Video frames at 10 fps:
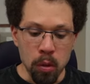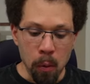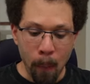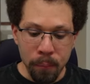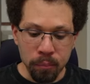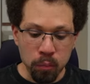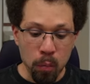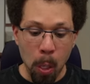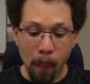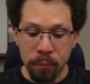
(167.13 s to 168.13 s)

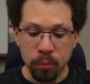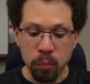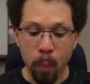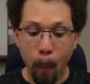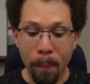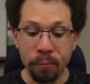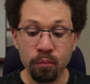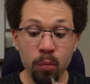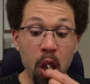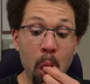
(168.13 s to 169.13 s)
Hey, welcome back to
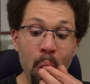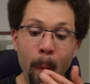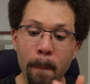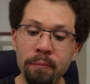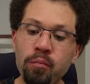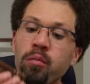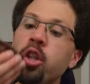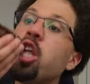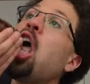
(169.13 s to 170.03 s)
another video, folks,